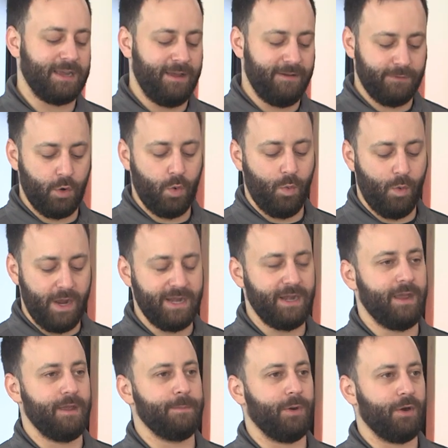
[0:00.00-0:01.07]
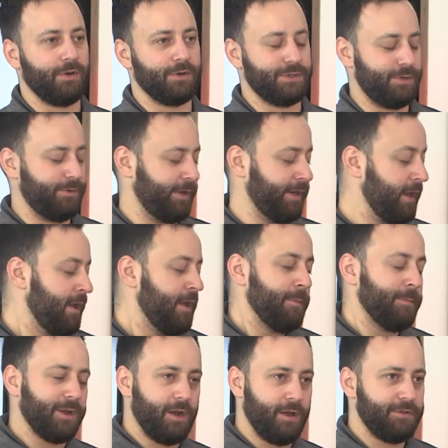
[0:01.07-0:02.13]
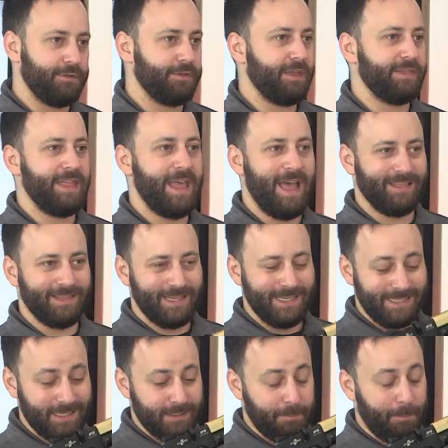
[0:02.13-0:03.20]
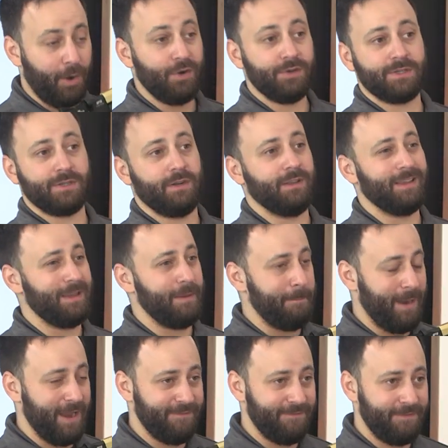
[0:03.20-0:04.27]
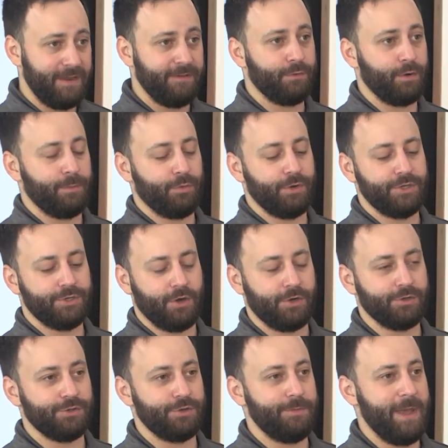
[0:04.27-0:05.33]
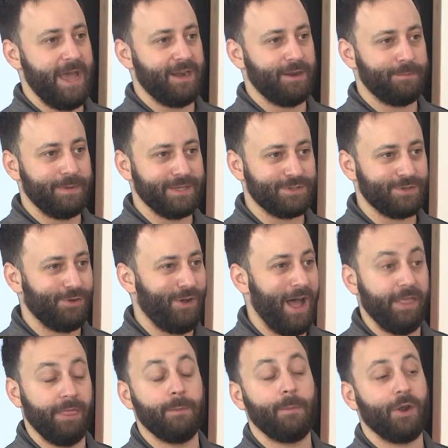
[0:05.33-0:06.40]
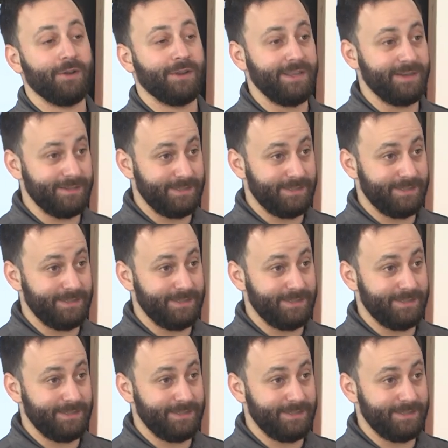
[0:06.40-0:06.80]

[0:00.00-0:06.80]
have quite a bark to it. But other than that, this is personally my favorite pre-charged pneumatic pistol on the market